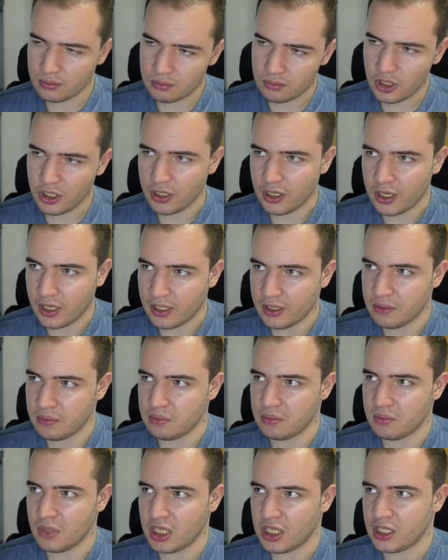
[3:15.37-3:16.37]
here I
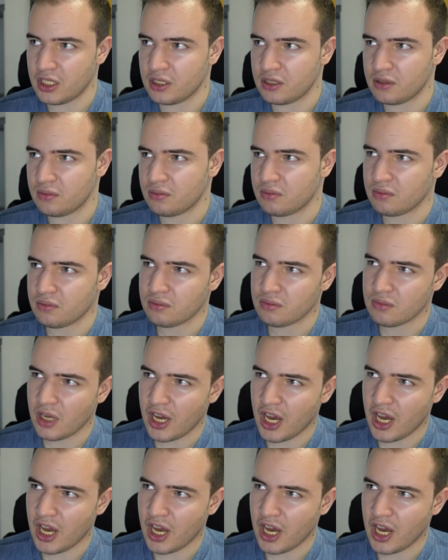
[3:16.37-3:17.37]
mean
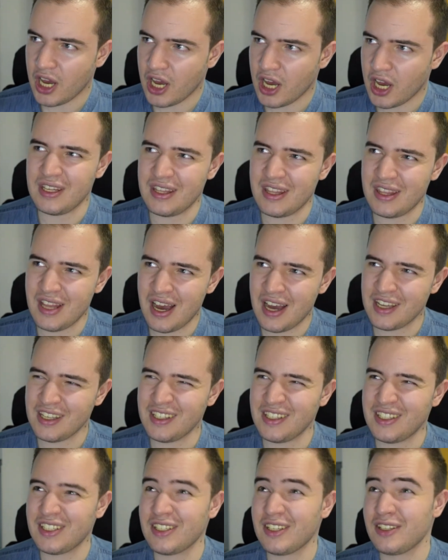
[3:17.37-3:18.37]
one hundred
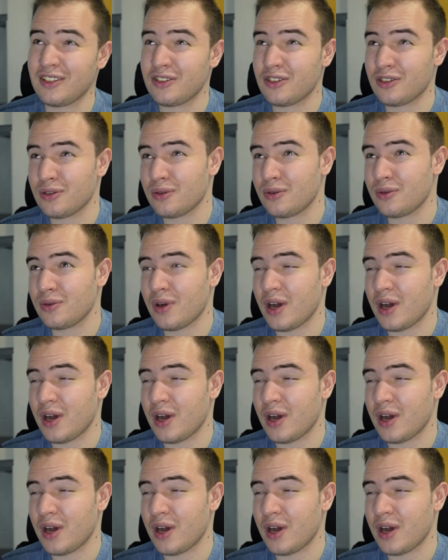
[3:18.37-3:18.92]
ninety to,